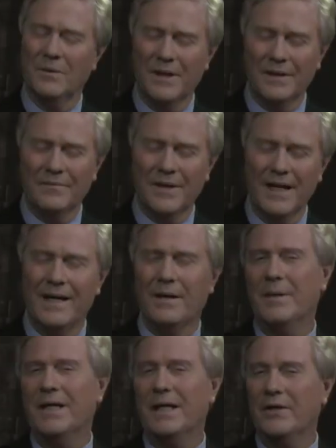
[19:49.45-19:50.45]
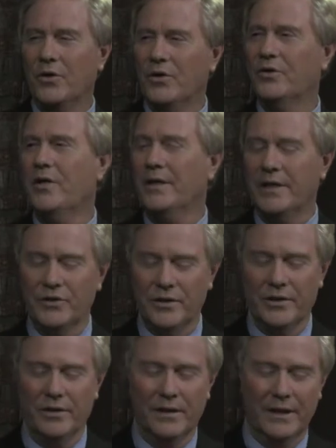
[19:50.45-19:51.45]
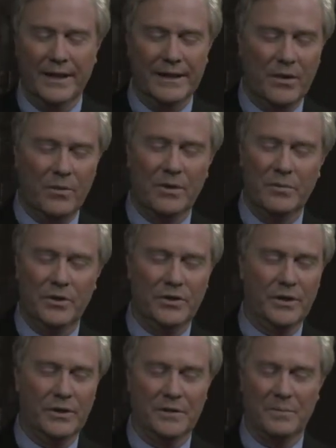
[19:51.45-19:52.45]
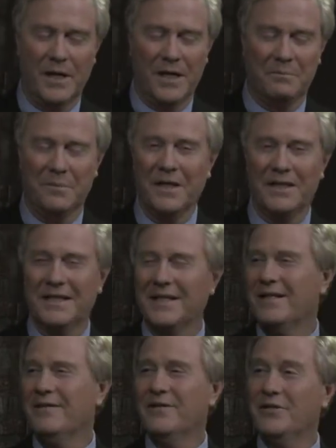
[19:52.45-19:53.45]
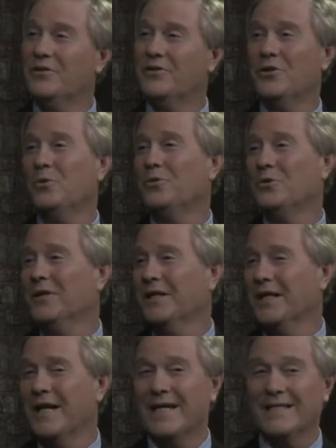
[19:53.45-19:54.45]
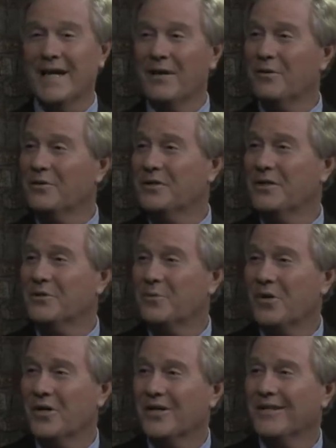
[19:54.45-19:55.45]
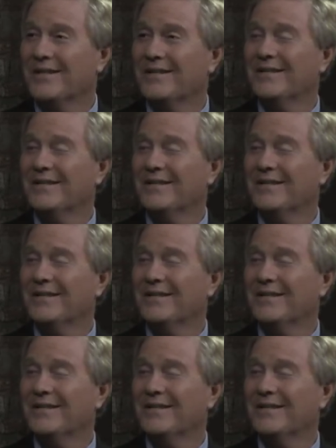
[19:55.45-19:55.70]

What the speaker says: Wow. I mean, I know you're not an engineer, and I don't want to put you on the spot, but this is so cool. I got to ask, how do those things work?